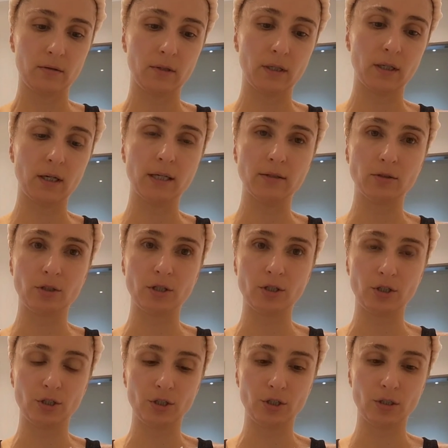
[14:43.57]
the
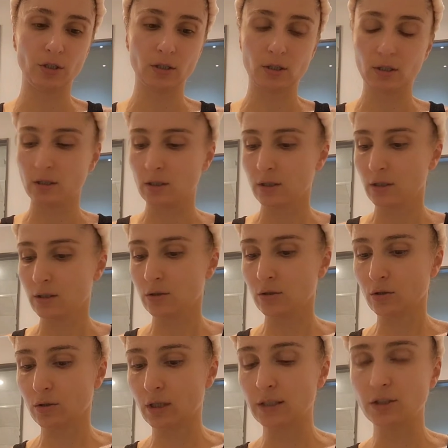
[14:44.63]
cartridge.
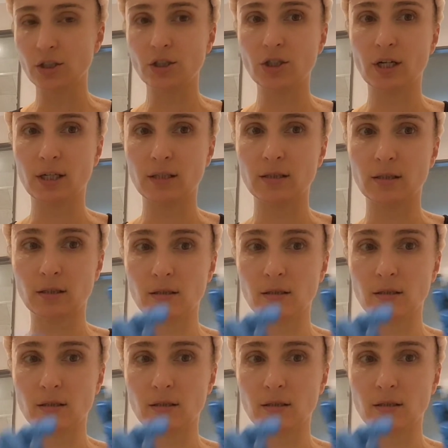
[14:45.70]
So cartridge has